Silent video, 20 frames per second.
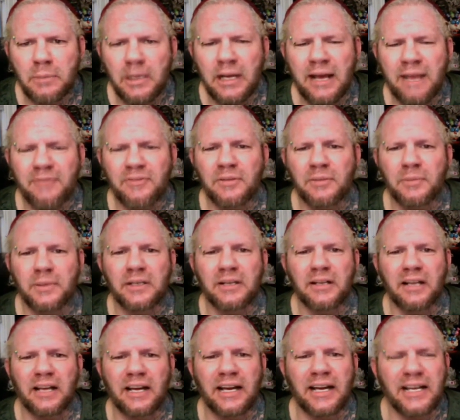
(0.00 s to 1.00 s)
I haven't been
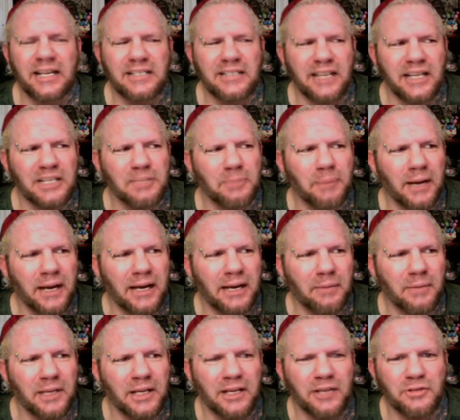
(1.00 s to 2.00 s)
I asked X-Pac how
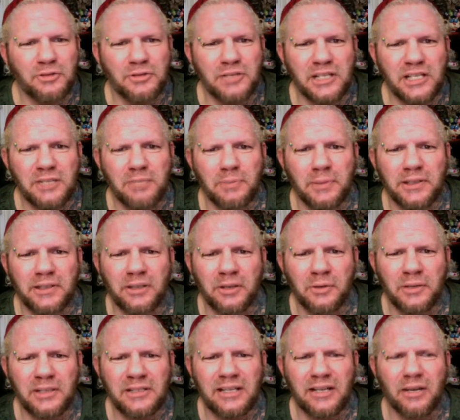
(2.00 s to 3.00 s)
many countries he's been to,
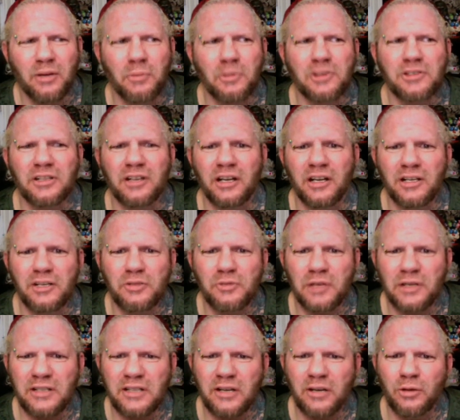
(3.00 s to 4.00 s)
and he's like almost 100.
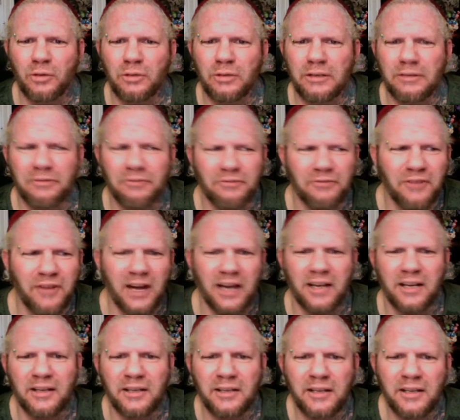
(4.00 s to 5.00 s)
I was like, holy
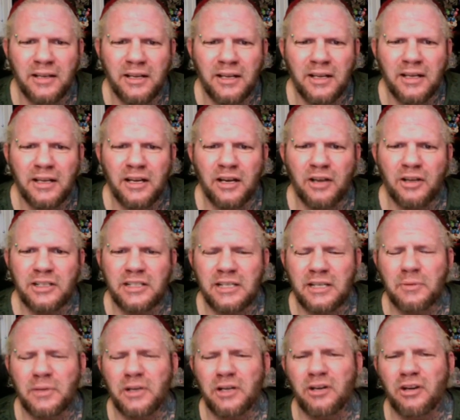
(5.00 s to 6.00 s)
fuck. Because he
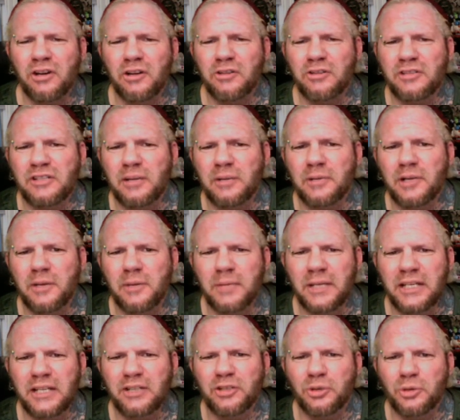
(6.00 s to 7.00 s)
went on all those
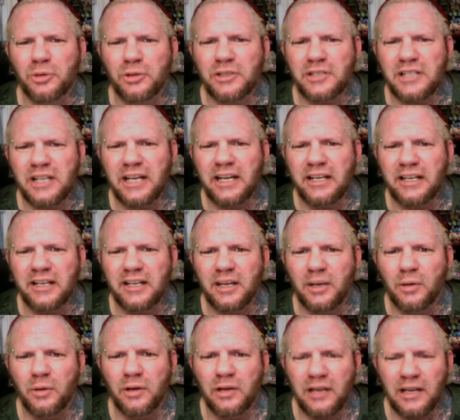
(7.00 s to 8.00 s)
WWE tours that I didn't
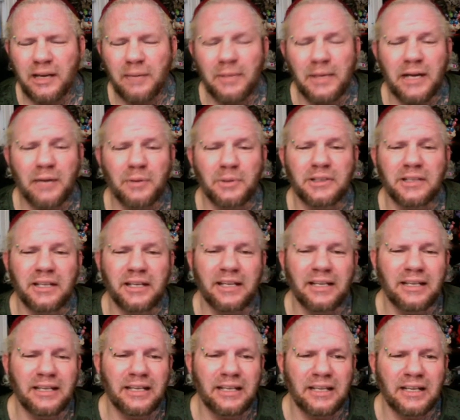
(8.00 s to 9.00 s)
go on. I went to
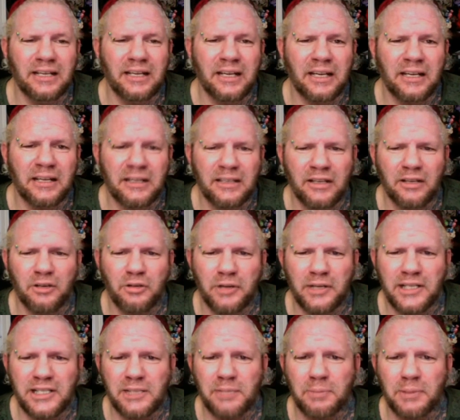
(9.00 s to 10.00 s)
India and,
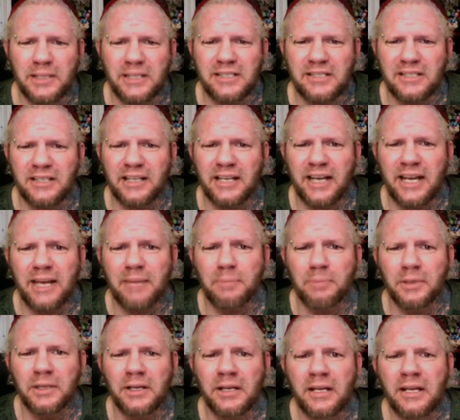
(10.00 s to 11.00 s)
crazy places like that,
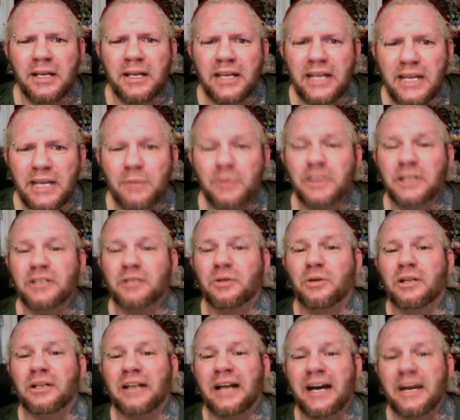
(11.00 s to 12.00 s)
but he went to
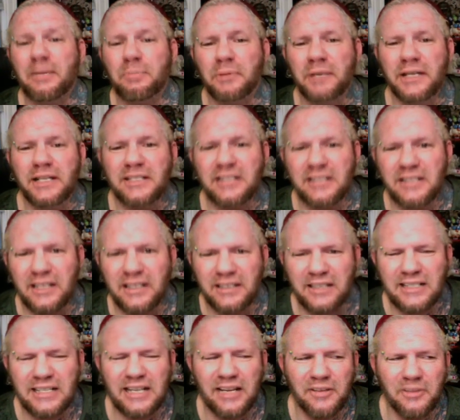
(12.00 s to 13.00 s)
a lot of places like
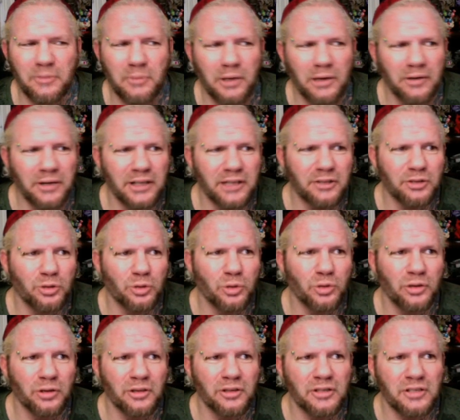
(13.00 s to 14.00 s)
the South America
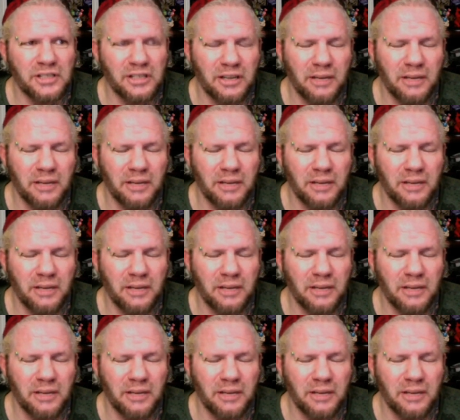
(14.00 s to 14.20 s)
tours.